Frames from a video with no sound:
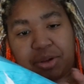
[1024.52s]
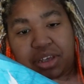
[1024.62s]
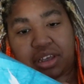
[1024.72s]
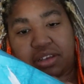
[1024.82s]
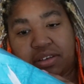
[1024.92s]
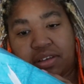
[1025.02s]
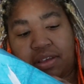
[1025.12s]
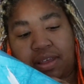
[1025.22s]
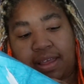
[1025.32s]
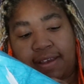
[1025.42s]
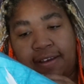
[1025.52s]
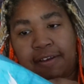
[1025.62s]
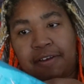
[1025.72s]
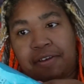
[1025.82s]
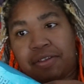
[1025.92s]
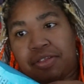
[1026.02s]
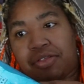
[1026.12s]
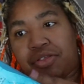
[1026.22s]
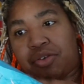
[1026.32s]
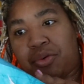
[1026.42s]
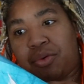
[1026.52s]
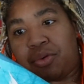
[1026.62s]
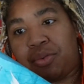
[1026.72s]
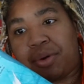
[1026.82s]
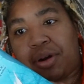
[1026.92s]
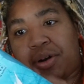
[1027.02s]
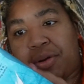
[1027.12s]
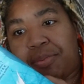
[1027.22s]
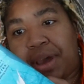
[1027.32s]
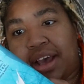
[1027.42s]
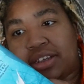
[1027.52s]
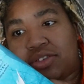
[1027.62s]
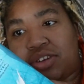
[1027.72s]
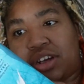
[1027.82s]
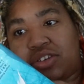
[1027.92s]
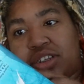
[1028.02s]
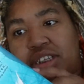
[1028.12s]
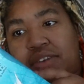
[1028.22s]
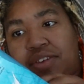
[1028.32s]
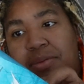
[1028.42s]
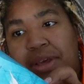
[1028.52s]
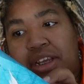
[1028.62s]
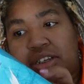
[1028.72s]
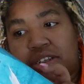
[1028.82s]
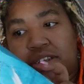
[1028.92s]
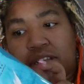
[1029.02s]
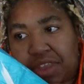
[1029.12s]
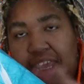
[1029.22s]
book is. Who were past 370 pages.